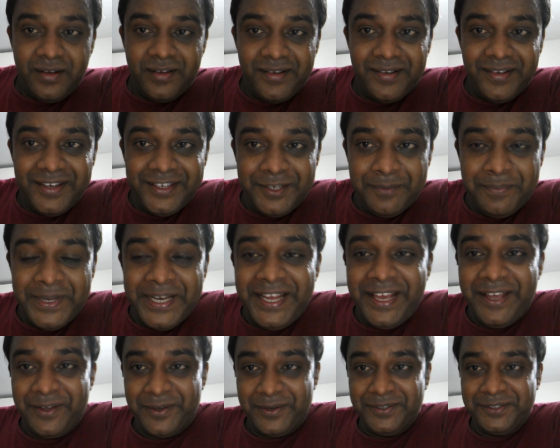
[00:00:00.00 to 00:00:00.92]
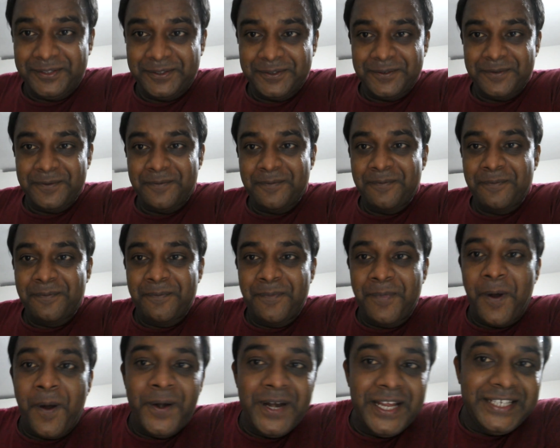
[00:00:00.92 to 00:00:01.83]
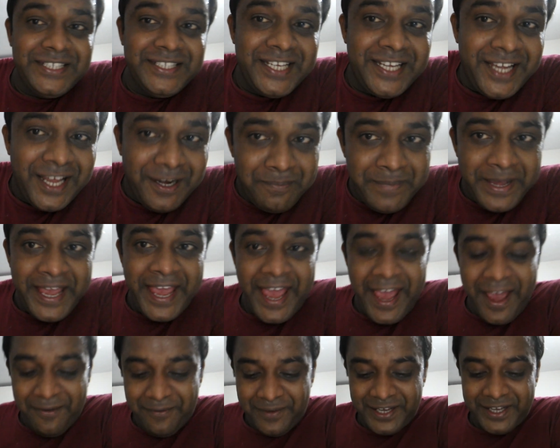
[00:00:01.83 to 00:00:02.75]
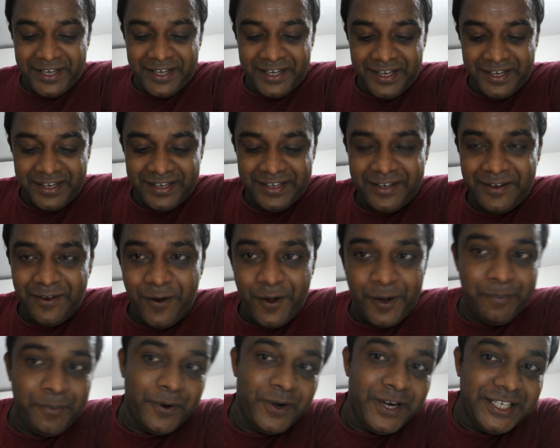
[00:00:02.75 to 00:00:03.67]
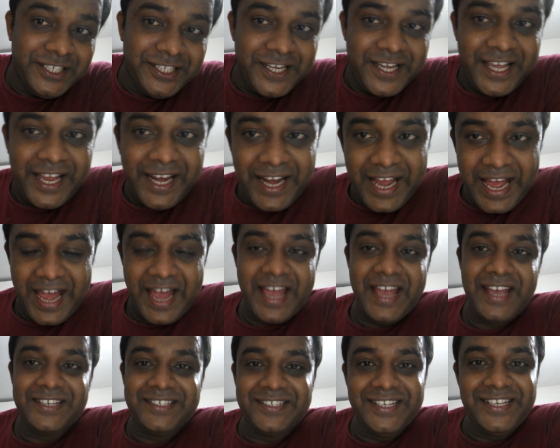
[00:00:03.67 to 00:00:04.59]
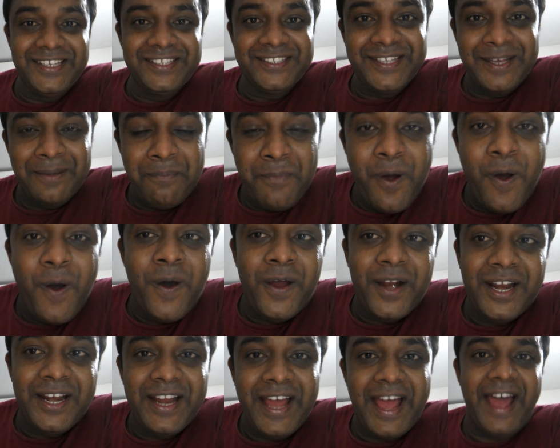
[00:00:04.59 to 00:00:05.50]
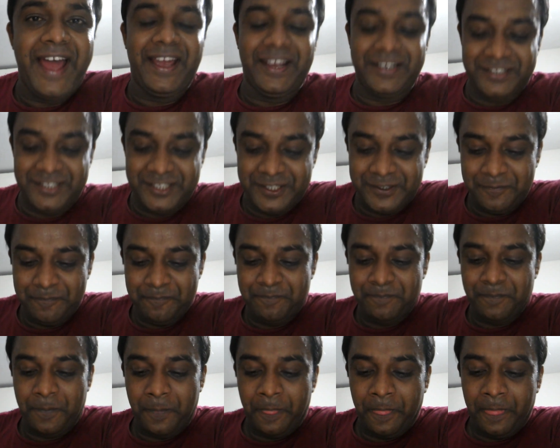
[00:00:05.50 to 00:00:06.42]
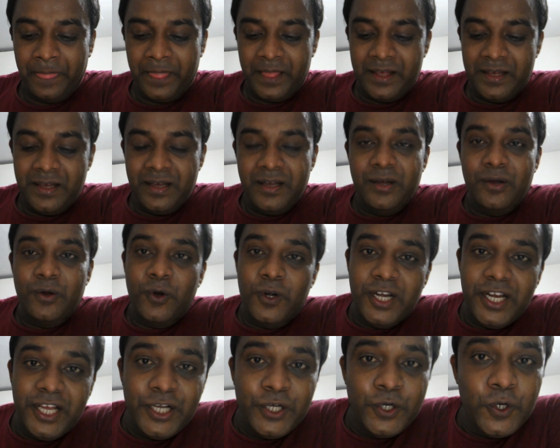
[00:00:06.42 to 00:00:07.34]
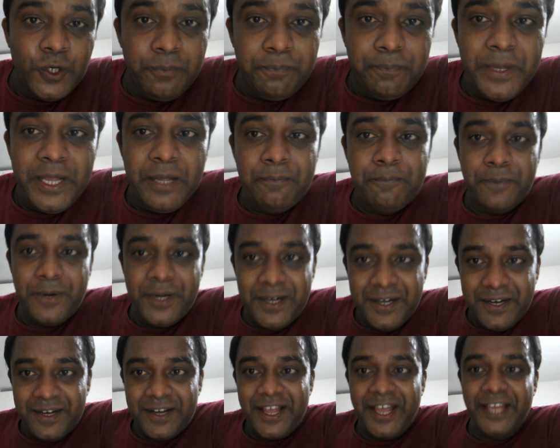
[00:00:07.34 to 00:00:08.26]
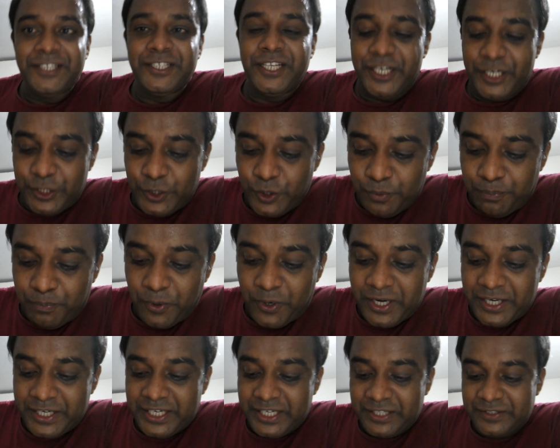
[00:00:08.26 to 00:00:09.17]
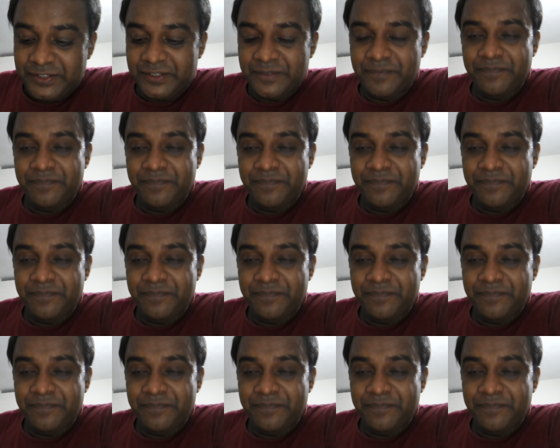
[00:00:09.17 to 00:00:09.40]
it believes political behavior or political act is a moral act. Only good people enter into politics